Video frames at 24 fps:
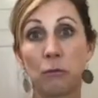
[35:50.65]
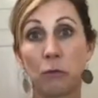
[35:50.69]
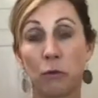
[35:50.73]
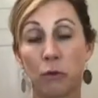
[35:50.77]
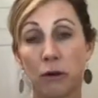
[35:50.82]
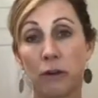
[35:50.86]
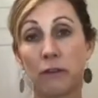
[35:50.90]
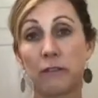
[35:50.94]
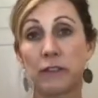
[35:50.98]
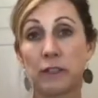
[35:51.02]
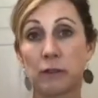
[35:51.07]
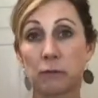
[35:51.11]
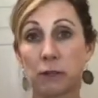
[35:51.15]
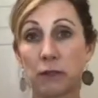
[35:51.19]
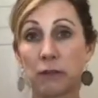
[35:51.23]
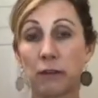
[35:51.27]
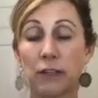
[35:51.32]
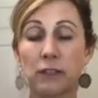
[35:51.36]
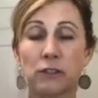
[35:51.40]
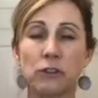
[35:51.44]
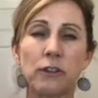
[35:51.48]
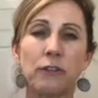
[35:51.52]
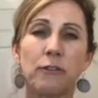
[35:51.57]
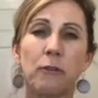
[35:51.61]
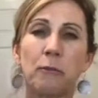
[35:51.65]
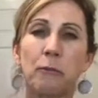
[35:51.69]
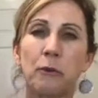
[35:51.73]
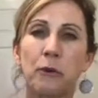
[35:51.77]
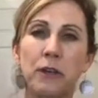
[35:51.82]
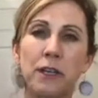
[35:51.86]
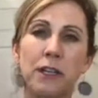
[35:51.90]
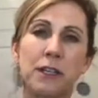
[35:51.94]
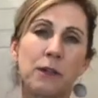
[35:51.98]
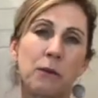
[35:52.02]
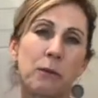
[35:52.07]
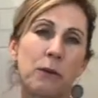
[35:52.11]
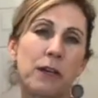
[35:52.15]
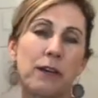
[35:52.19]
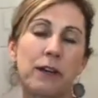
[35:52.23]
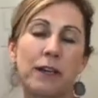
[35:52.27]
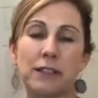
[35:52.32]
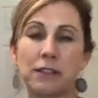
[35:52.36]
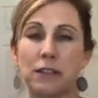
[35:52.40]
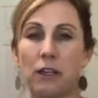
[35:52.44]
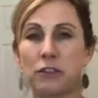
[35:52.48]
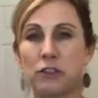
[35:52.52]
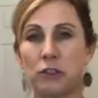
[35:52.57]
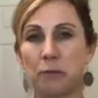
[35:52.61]
more of this wheatgrass or even putting the
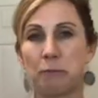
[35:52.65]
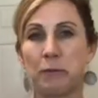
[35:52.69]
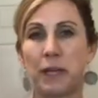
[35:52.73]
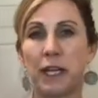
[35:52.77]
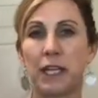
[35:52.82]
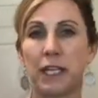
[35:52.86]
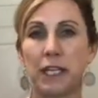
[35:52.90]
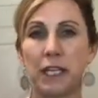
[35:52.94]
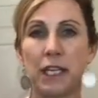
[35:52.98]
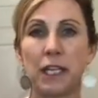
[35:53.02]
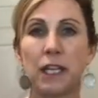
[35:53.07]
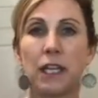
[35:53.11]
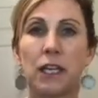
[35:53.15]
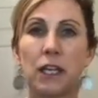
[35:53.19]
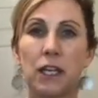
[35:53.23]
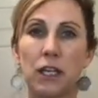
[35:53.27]
wheatgrass on your belly